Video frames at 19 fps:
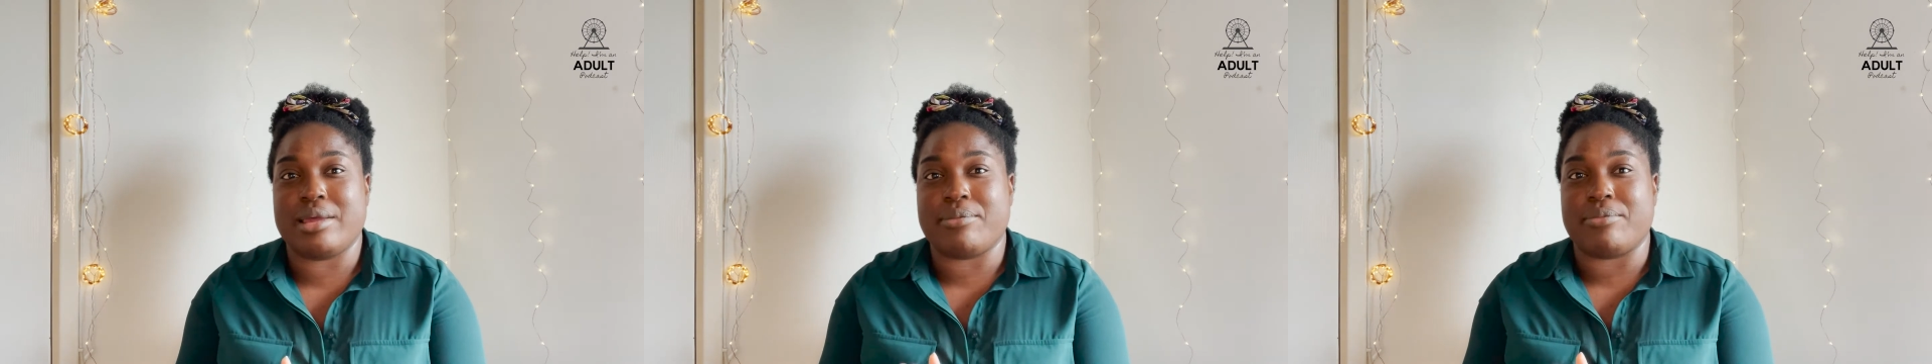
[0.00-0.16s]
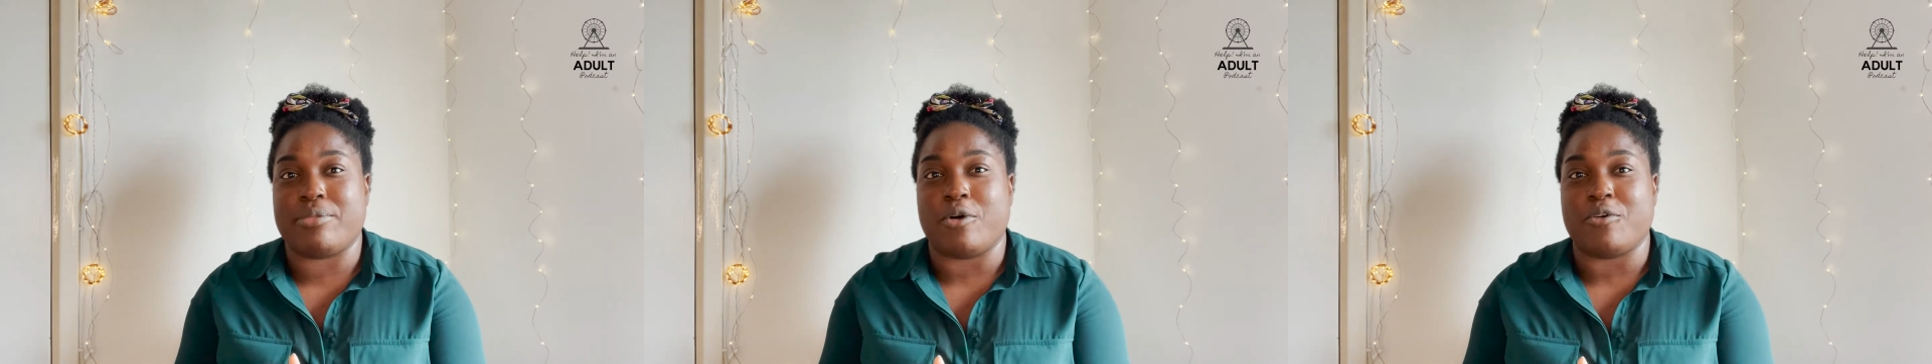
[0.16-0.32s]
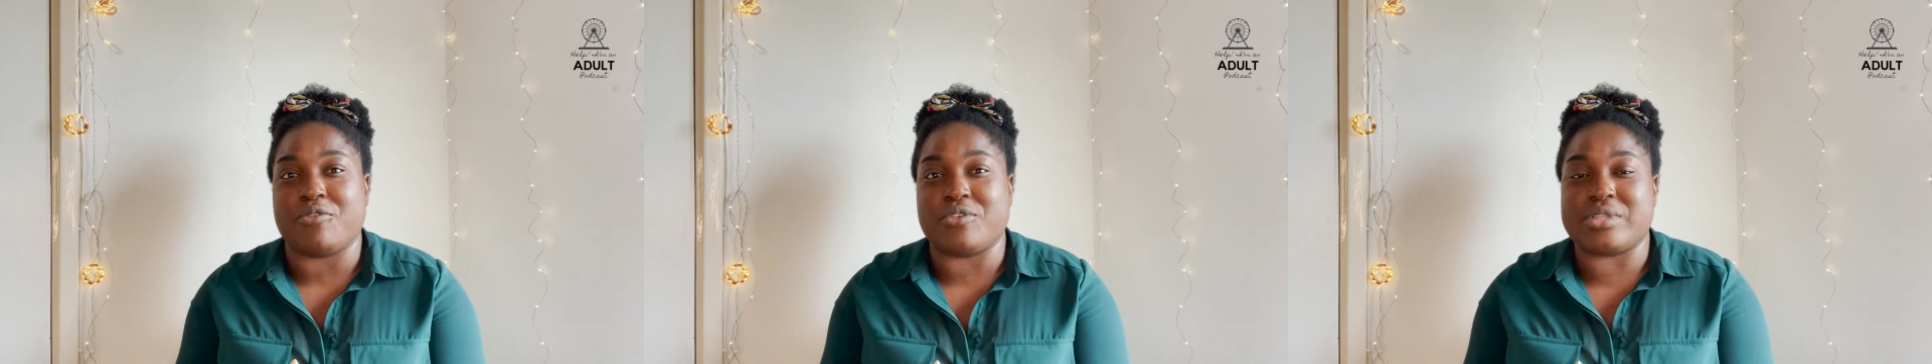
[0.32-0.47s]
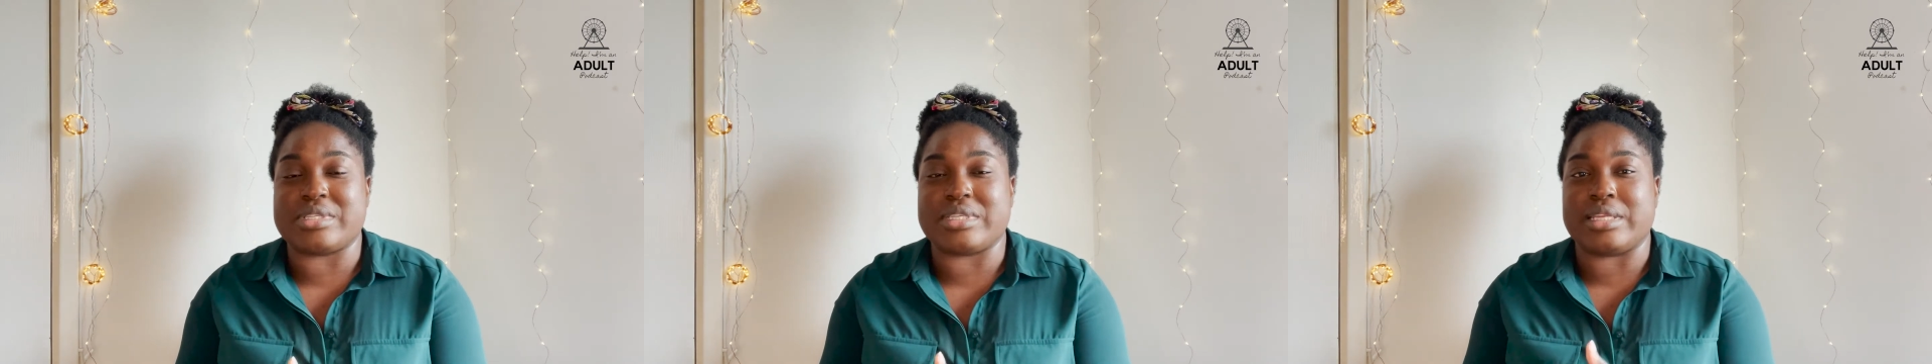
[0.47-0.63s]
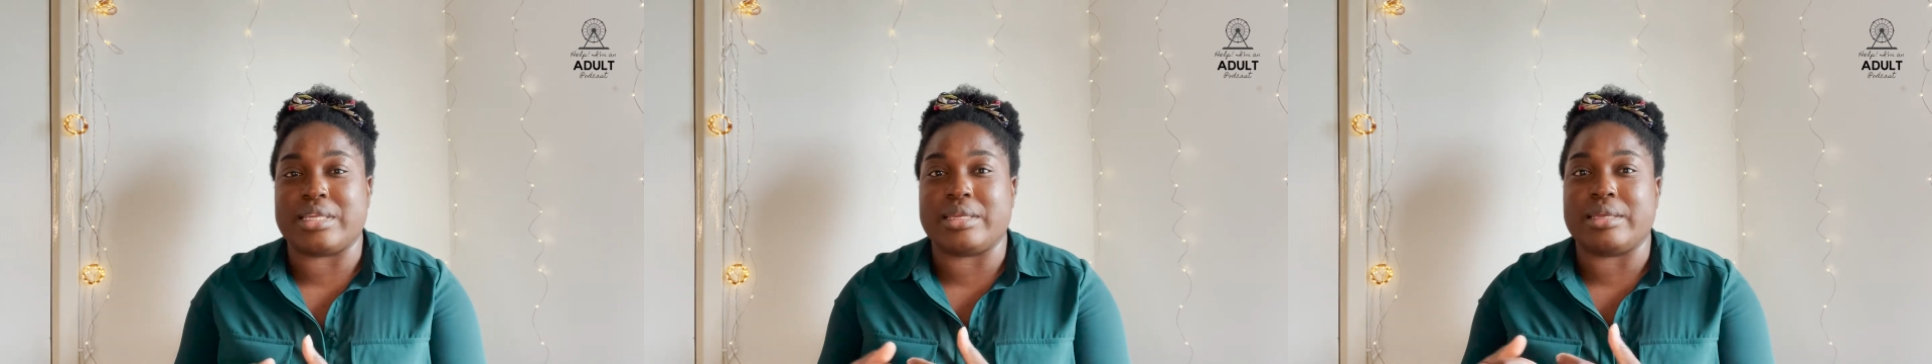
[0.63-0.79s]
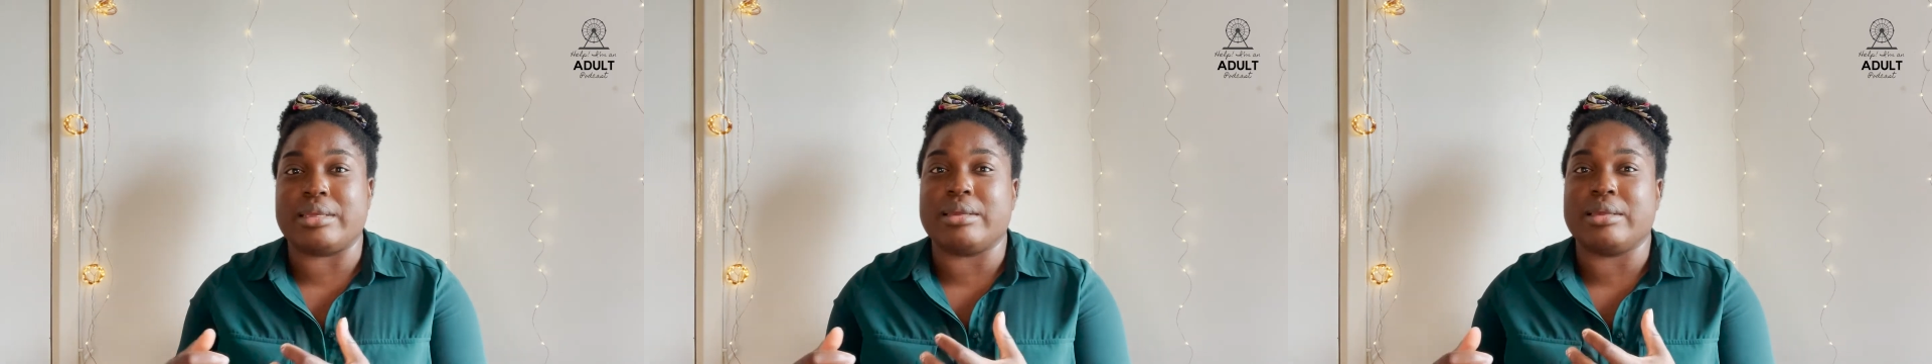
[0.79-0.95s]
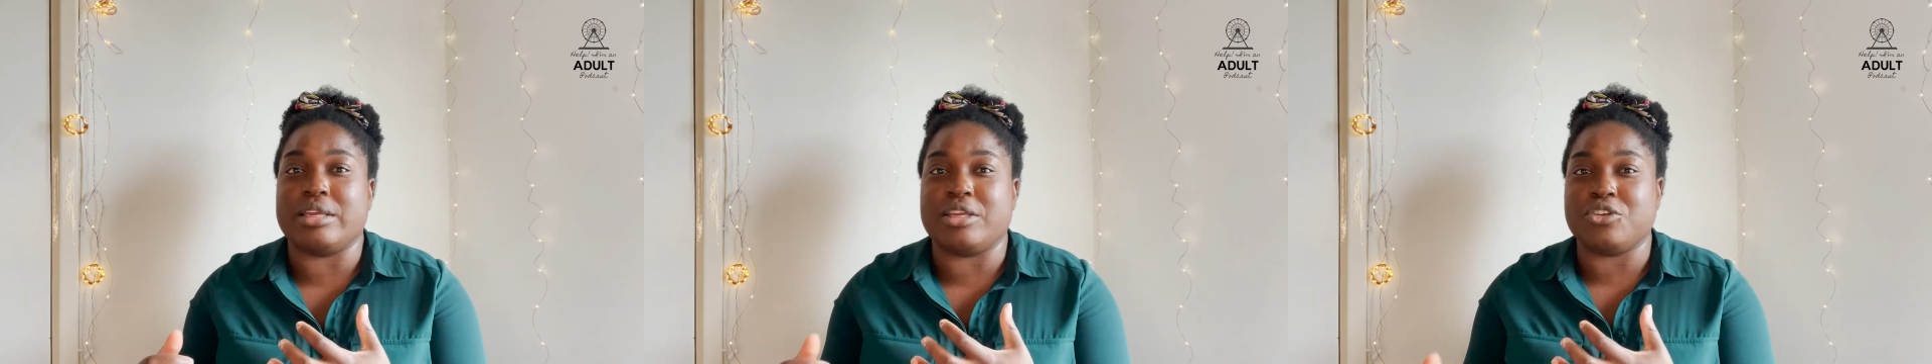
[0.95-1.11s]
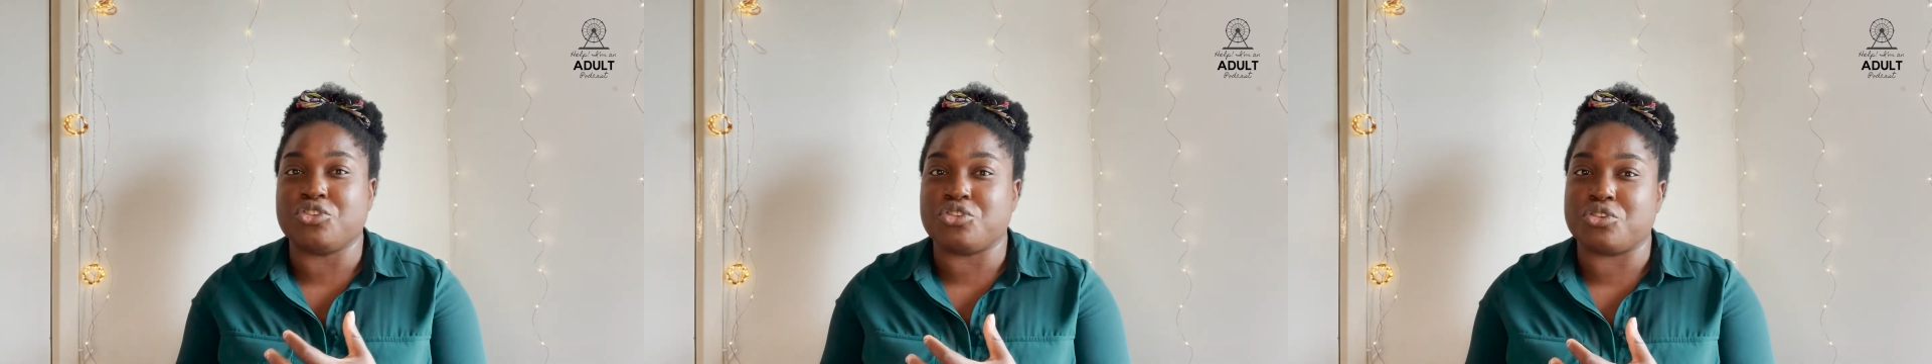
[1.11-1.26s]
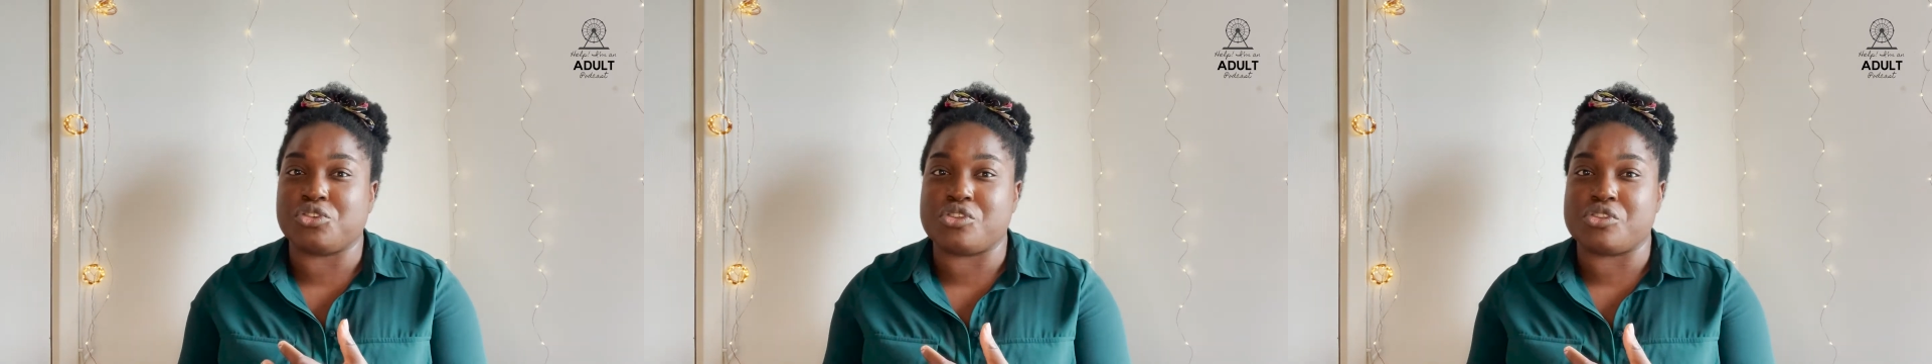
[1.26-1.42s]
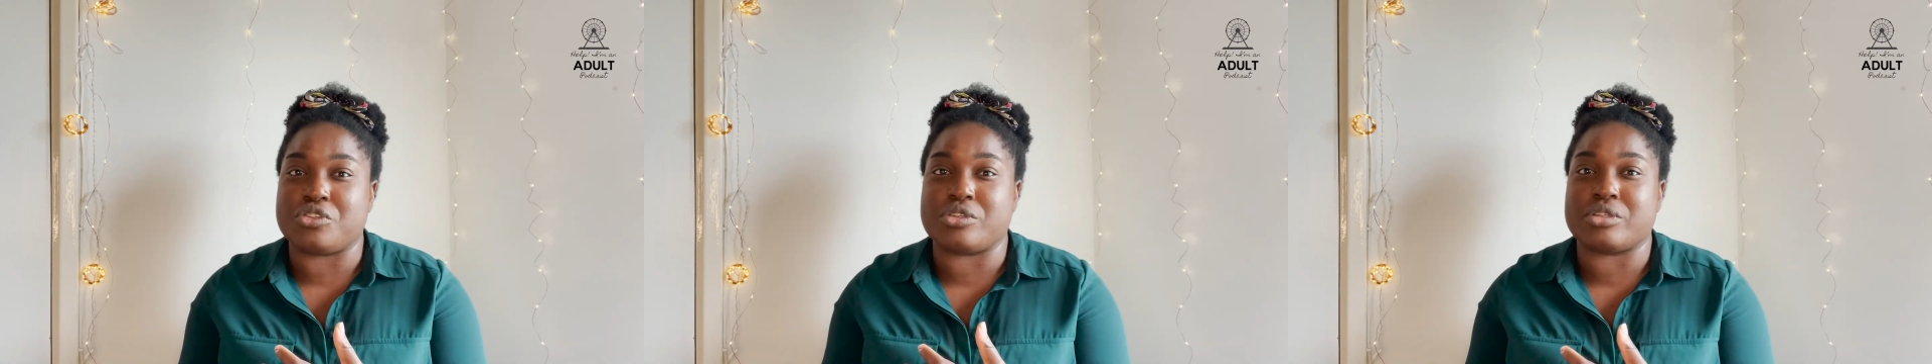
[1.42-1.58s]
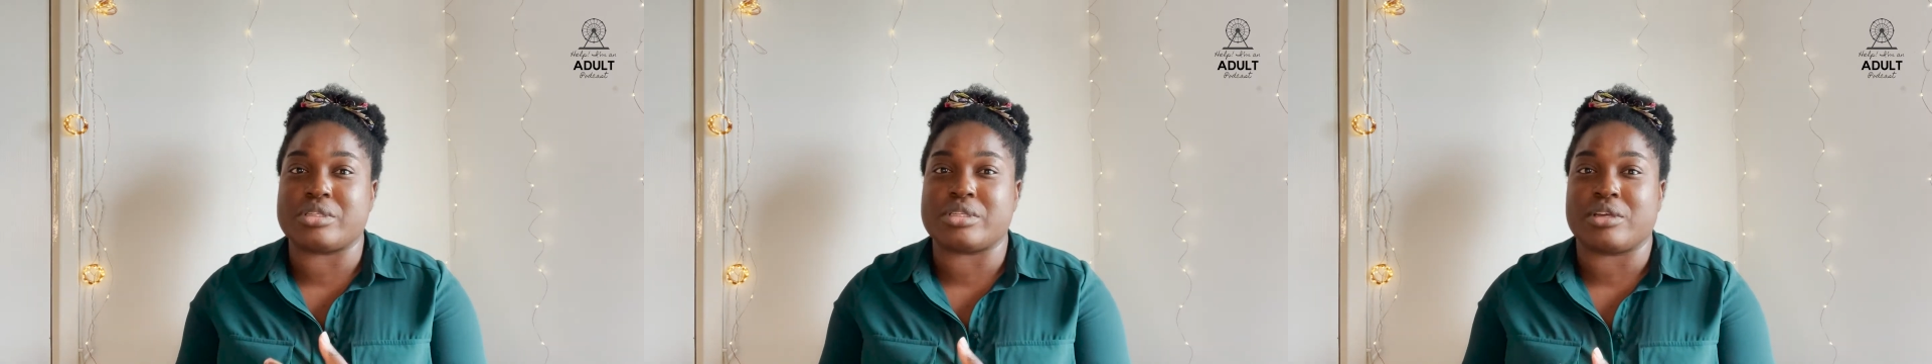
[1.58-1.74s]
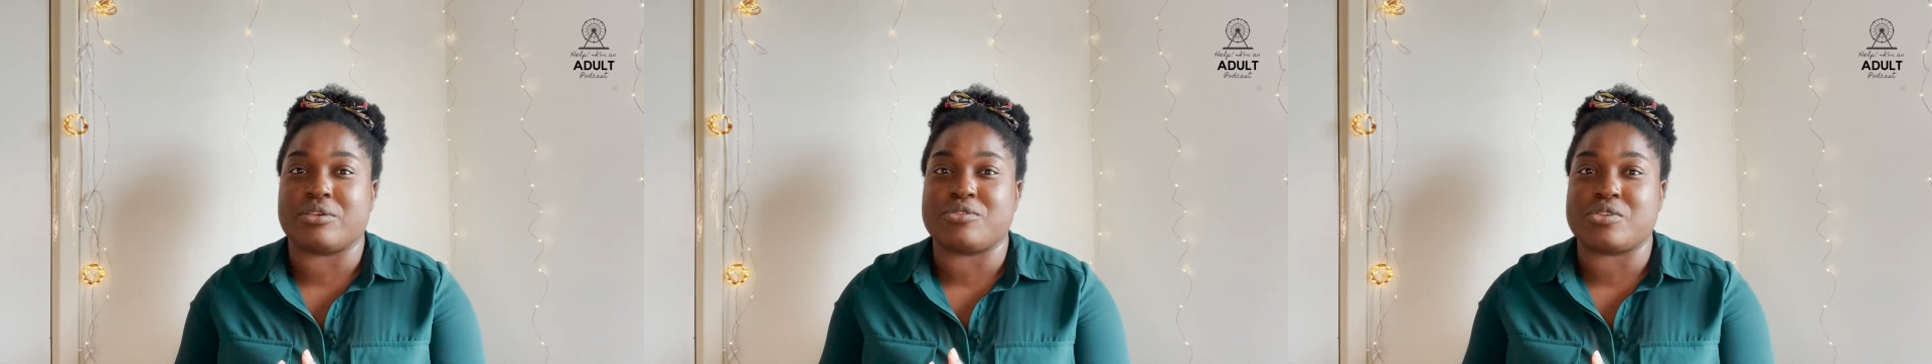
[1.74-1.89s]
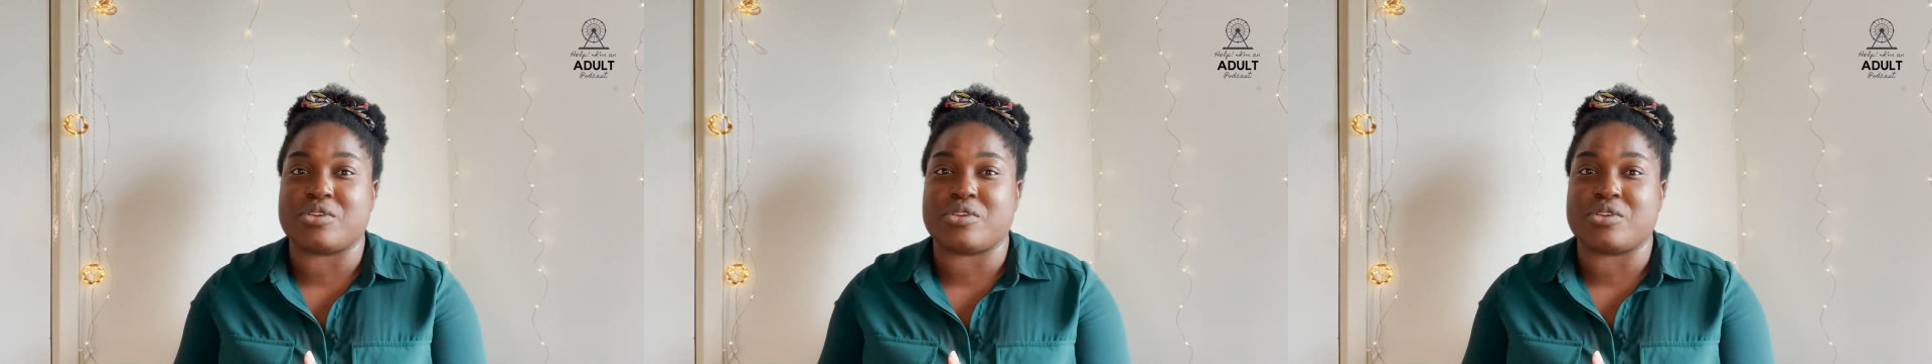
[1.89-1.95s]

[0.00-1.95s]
obviously introduce yourself